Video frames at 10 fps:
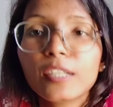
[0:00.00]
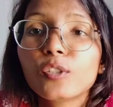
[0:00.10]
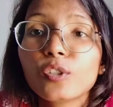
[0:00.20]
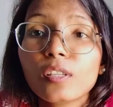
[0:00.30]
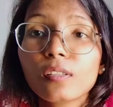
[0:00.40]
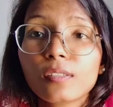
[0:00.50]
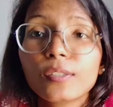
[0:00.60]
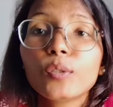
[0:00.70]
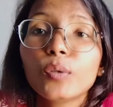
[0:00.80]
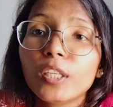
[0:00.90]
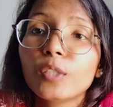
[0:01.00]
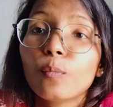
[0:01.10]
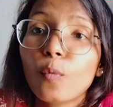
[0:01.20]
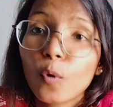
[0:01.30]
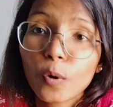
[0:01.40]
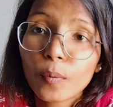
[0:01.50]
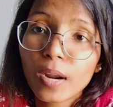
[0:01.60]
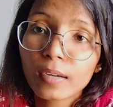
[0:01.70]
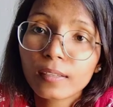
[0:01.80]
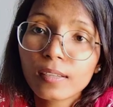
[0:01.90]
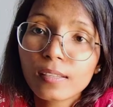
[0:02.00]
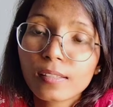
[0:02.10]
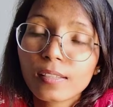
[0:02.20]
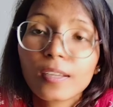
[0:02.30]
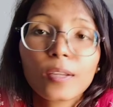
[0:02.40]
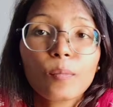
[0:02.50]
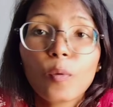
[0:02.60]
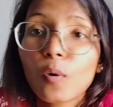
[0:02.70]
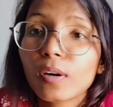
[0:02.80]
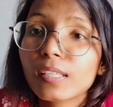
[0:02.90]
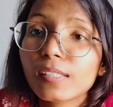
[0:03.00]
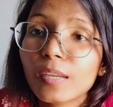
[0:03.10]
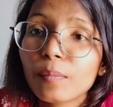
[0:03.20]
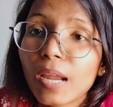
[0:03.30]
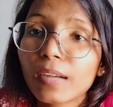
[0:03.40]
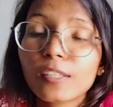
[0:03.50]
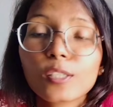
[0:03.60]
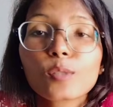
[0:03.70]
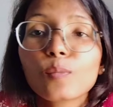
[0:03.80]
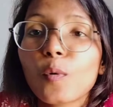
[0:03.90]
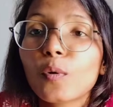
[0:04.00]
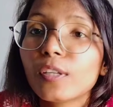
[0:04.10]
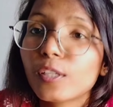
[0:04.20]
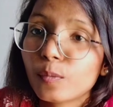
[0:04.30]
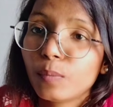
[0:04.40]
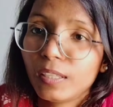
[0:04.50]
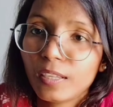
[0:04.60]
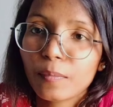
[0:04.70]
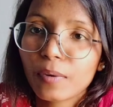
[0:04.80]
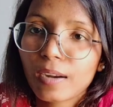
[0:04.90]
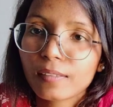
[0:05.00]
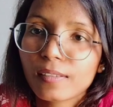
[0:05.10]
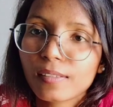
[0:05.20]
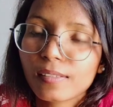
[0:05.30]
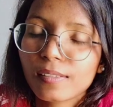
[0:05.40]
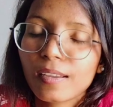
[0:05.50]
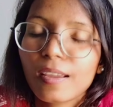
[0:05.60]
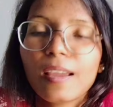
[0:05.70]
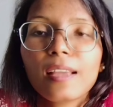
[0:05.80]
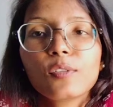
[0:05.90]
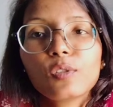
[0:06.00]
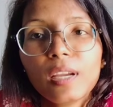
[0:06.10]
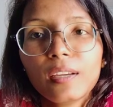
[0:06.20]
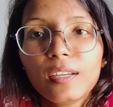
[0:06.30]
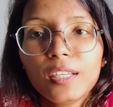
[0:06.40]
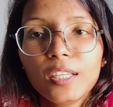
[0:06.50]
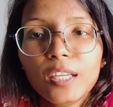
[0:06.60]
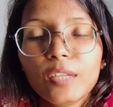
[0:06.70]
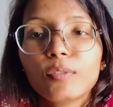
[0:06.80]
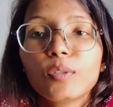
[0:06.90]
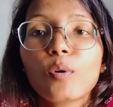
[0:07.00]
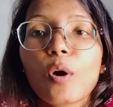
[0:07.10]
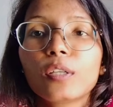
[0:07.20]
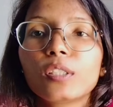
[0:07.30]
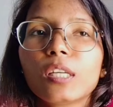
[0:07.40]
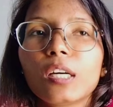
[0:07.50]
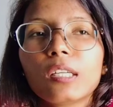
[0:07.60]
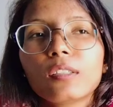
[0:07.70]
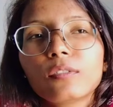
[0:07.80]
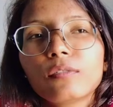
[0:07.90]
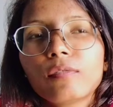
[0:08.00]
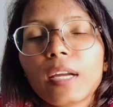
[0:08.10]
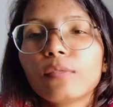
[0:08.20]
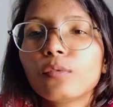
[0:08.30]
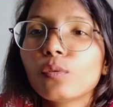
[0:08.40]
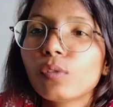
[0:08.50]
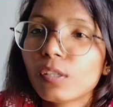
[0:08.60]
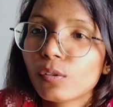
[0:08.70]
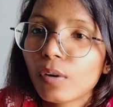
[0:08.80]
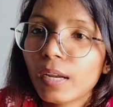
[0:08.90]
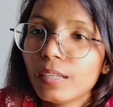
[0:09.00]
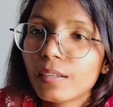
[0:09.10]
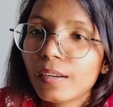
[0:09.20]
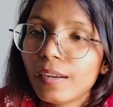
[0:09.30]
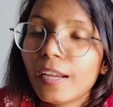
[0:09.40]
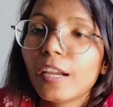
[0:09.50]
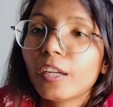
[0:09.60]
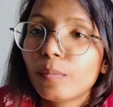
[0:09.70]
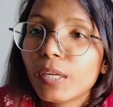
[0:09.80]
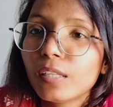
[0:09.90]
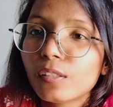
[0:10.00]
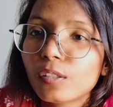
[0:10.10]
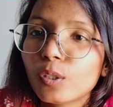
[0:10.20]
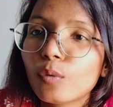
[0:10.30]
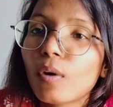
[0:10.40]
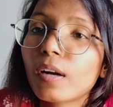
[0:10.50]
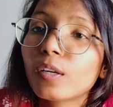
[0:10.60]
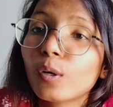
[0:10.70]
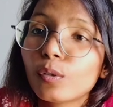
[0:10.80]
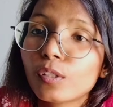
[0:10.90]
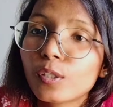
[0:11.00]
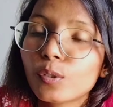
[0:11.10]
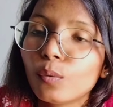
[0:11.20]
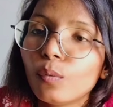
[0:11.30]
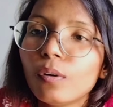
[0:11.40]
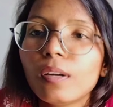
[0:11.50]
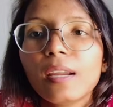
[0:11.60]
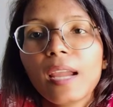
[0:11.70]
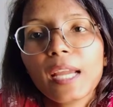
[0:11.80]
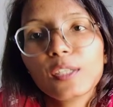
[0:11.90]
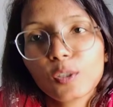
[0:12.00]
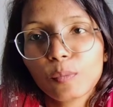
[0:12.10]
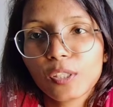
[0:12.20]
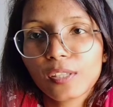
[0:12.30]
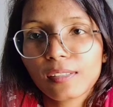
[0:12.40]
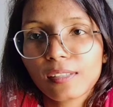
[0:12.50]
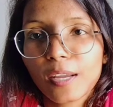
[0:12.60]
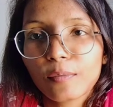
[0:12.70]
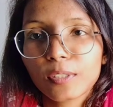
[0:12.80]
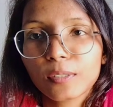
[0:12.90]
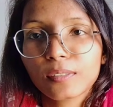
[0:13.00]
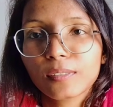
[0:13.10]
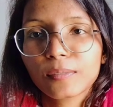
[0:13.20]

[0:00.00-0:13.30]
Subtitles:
It's just you need more practice, more listening practice, more speaking practice. Second, if you got 5 to 6 right, it means you are closer to intermediate level.